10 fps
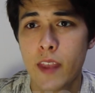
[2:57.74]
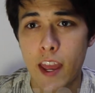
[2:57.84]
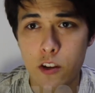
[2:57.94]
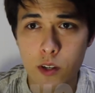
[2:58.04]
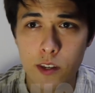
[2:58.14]

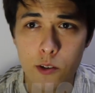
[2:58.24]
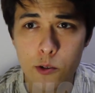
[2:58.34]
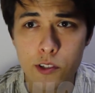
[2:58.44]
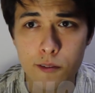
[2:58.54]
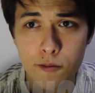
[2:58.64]
And you can
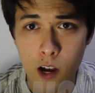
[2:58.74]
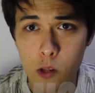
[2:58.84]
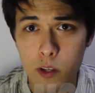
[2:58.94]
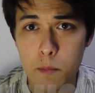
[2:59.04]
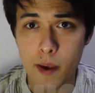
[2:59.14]
use the
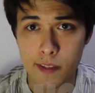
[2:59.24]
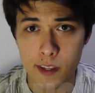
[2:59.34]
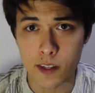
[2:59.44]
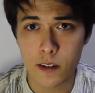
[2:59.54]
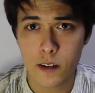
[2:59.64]
following
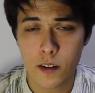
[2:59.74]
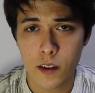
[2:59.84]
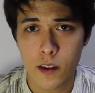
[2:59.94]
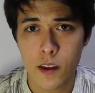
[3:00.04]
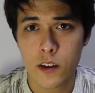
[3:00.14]
method
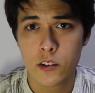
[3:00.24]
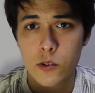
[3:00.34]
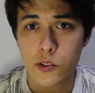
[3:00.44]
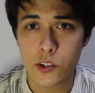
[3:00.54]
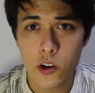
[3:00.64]

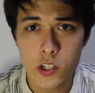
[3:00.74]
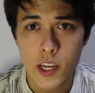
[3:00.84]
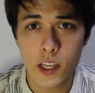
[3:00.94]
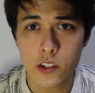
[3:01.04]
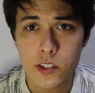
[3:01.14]
to search
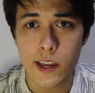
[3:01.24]
English